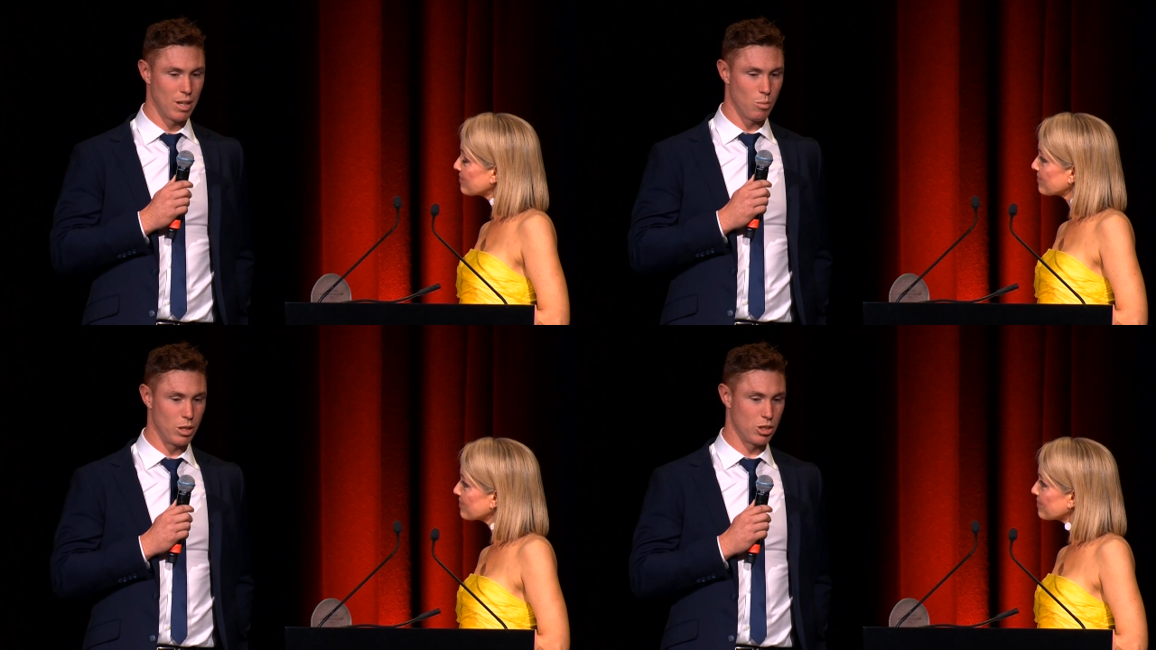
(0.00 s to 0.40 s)

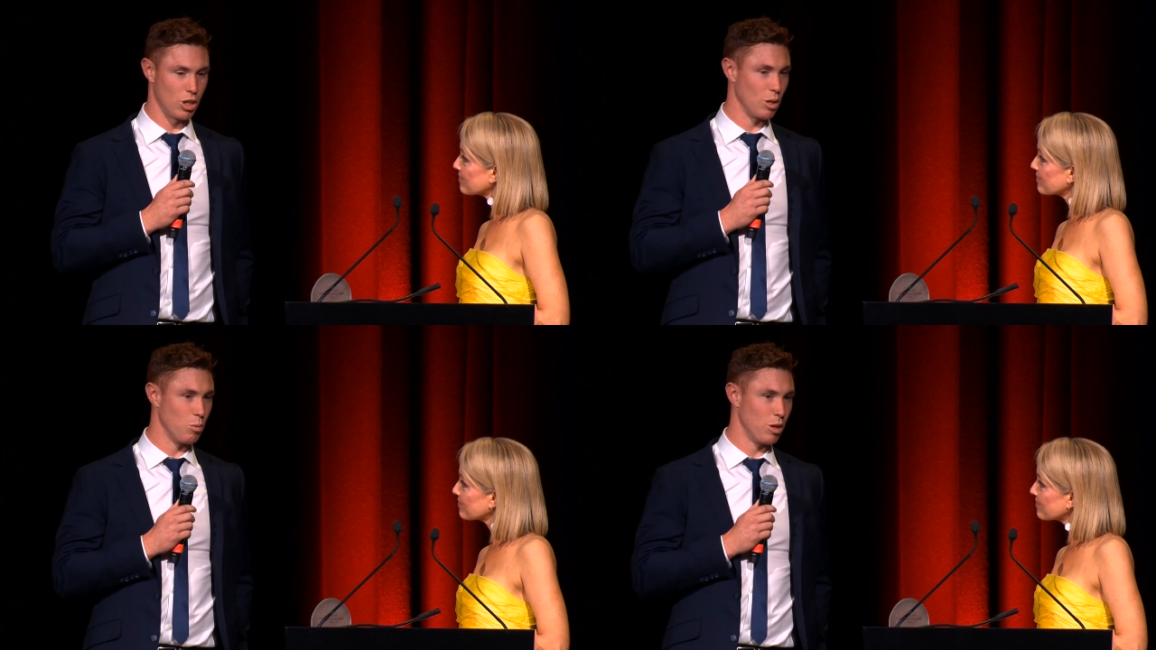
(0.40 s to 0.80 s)
Speaker 1: we
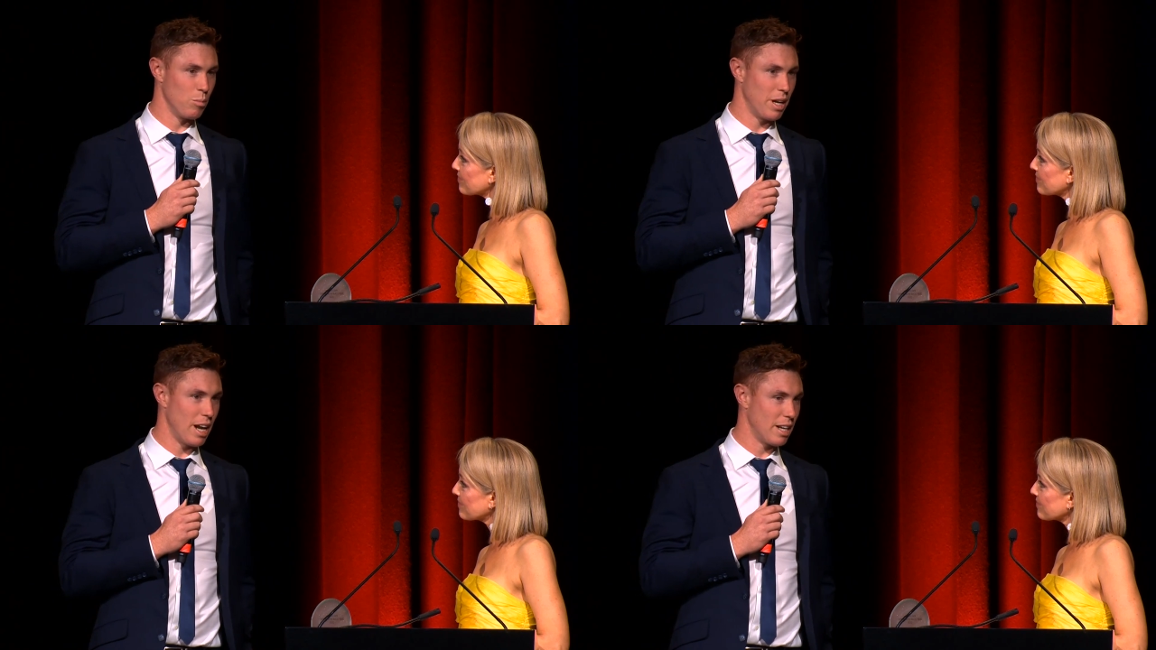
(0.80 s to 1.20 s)
certainly wouldn't have
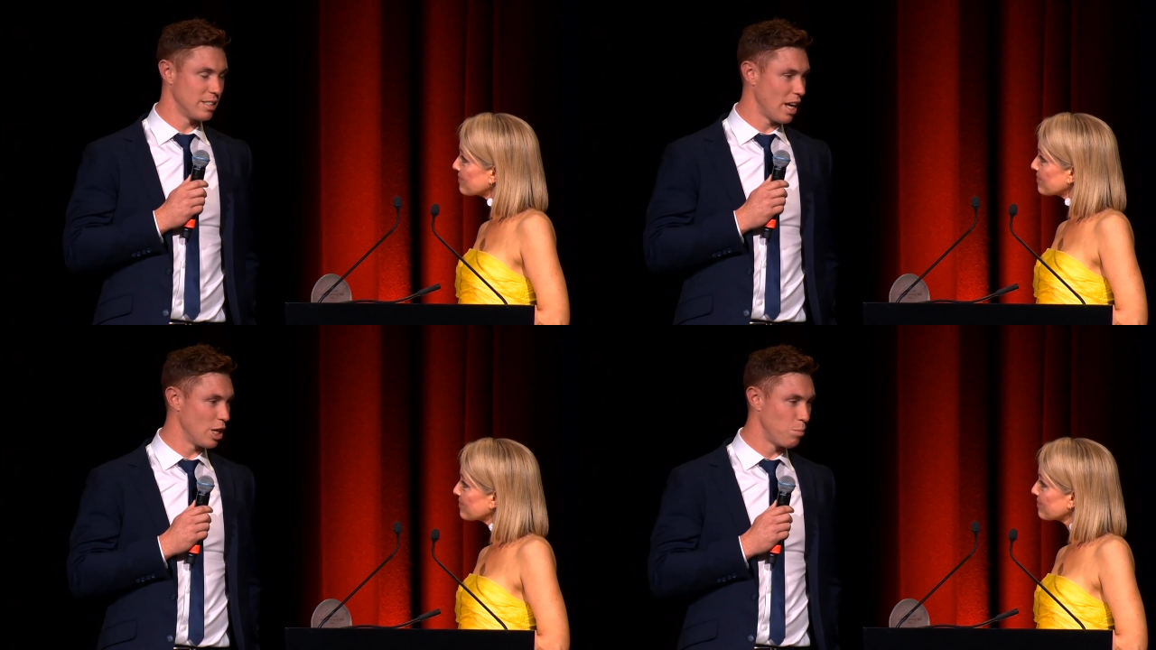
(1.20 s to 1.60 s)
been able to
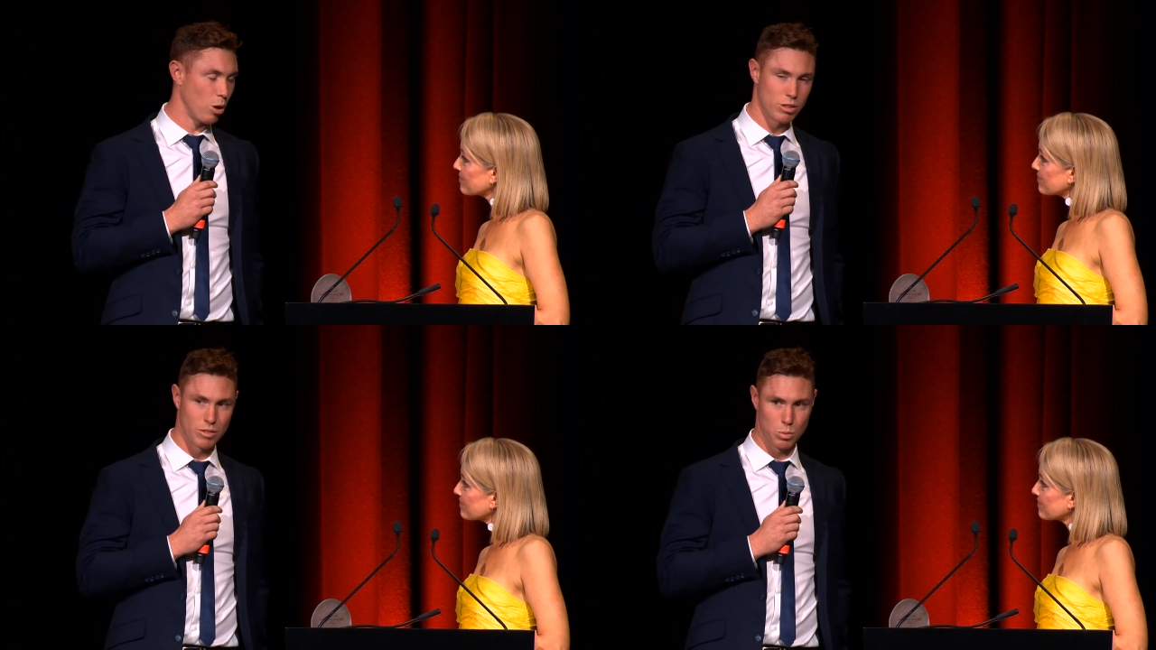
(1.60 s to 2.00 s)
stay as
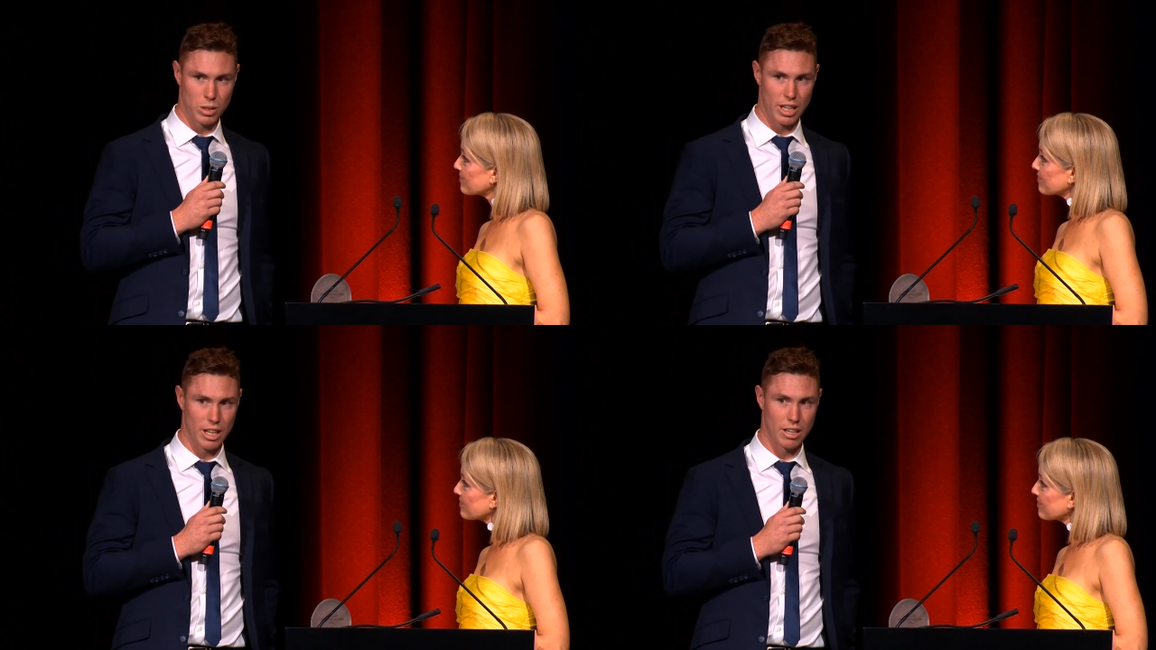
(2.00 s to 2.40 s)
positive as we
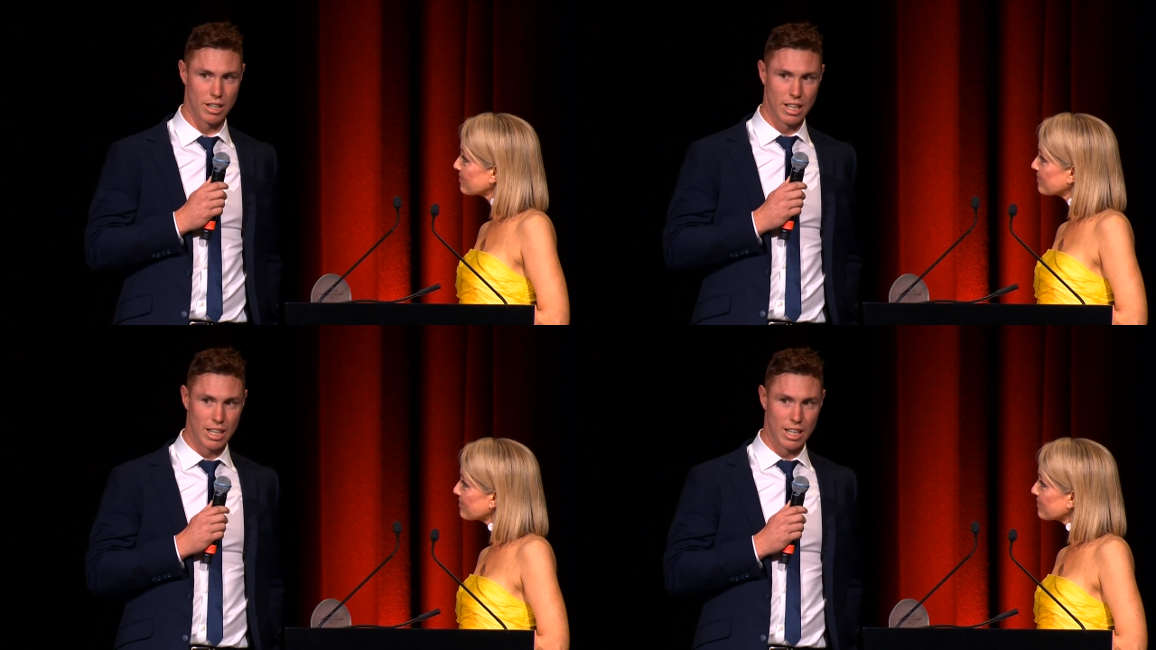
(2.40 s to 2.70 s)
did and,